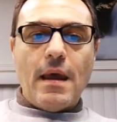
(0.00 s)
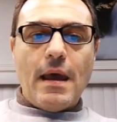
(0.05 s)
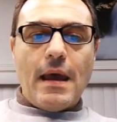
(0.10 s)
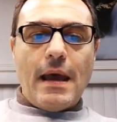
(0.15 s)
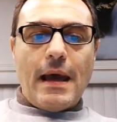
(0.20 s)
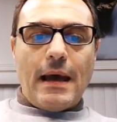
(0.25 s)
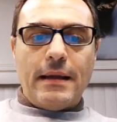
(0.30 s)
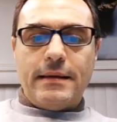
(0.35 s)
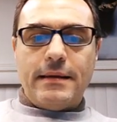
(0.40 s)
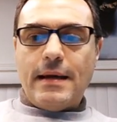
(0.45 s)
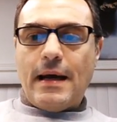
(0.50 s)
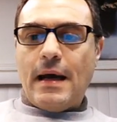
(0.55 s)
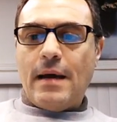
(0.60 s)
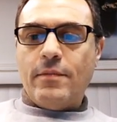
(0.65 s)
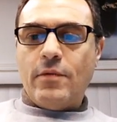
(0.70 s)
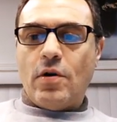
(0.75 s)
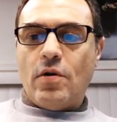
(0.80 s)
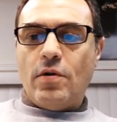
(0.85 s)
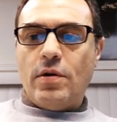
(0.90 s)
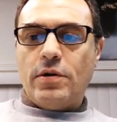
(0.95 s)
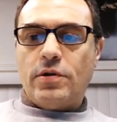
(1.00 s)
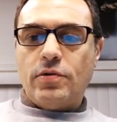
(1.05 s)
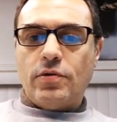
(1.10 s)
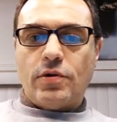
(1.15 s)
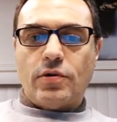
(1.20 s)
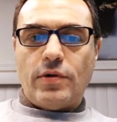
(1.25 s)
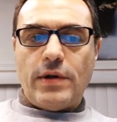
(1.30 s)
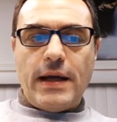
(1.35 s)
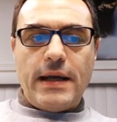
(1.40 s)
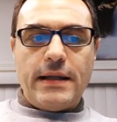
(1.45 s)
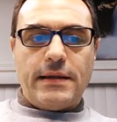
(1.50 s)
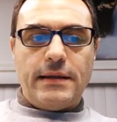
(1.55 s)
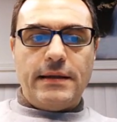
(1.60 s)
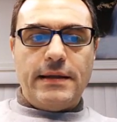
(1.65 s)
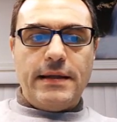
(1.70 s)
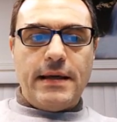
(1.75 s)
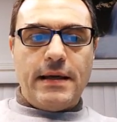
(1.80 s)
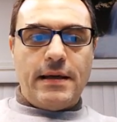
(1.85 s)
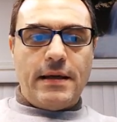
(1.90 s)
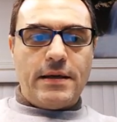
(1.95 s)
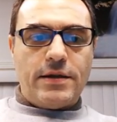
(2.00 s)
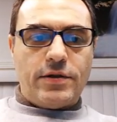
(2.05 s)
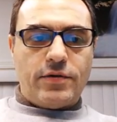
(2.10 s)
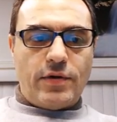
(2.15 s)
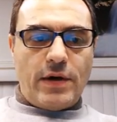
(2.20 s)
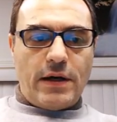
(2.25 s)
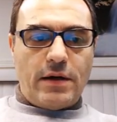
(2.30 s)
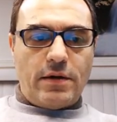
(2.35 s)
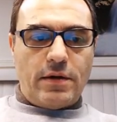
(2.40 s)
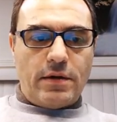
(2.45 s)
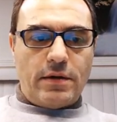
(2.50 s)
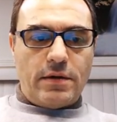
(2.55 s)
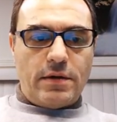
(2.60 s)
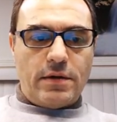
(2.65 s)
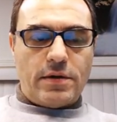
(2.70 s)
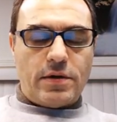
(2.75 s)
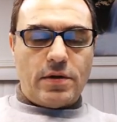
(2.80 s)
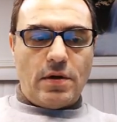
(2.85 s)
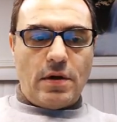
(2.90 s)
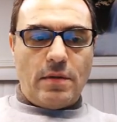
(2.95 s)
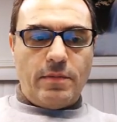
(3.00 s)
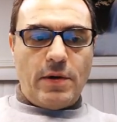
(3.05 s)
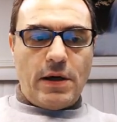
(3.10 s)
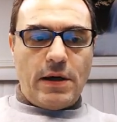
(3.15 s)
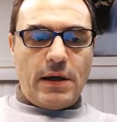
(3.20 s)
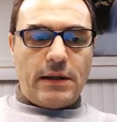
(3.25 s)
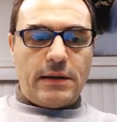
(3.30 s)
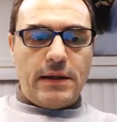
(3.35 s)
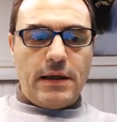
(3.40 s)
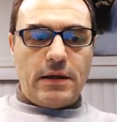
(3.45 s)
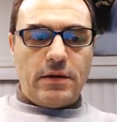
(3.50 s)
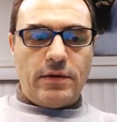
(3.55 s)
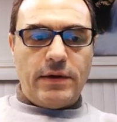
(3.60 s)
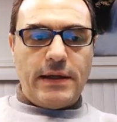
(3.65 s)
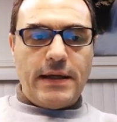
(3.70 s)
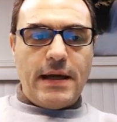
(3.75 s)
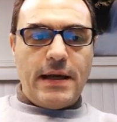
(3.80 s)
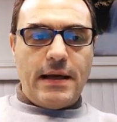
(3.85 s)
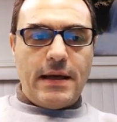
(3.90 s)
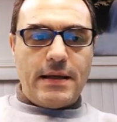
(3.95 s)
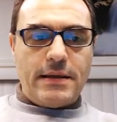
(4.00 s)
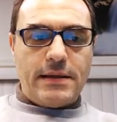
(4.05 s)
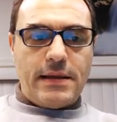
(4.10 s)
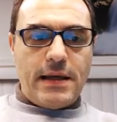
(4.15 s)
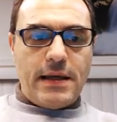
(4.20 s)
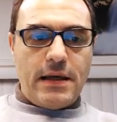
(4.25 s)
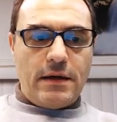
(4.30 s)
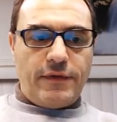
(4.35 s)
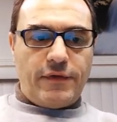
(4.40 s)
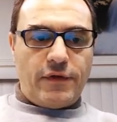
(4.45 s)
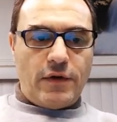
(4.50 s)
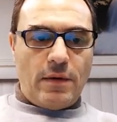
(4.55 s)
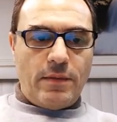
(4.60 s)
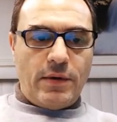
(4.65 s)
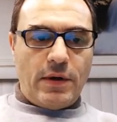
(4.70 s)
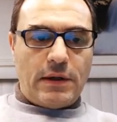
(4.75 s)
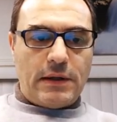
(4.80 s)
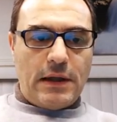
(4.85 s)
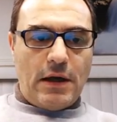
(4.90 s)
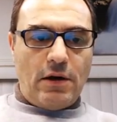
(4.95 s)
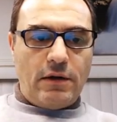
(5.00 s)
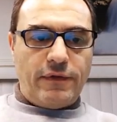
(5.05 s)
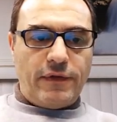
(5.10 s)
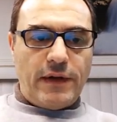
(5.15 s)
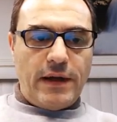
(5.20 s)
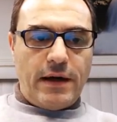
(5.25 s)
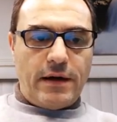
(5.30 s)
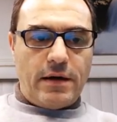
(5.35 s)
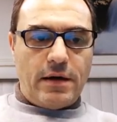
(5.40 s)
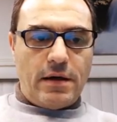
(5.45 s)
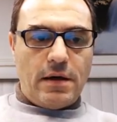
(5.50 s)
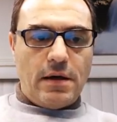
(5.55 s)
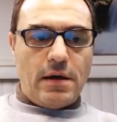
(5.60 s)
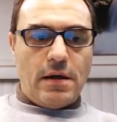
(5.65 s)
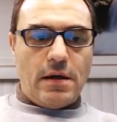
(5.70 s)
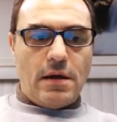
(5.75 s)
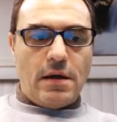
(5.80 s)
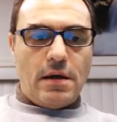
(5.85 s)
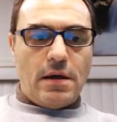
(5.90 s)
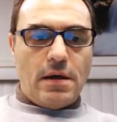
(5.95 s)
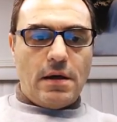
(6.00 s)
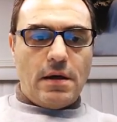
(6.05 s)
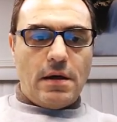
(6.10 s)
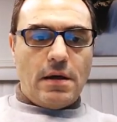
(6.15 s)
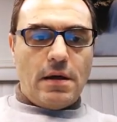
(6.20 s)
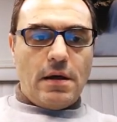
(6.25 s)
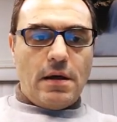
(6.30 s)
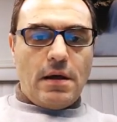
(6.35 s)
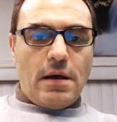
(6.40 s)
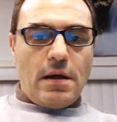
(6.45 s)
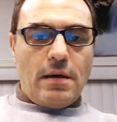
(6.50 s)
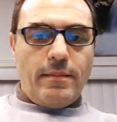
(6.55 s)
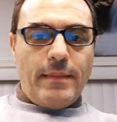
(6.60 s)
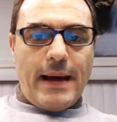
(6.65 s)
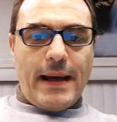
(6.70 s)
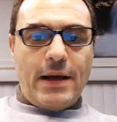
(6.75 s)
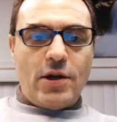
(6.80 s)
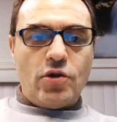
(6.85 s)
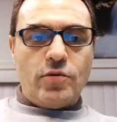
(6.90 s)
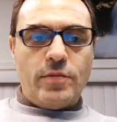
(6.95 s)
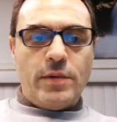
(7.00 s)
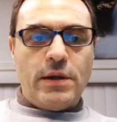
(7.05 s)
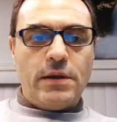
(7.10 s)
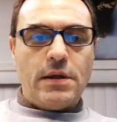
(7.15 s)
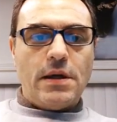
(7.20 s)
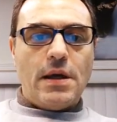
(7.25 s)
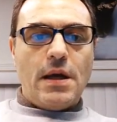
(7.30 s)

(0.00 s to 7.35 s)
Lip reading: And I'm going to create a DNS record. So I'm going to click on DNS here from the Cloudflare management.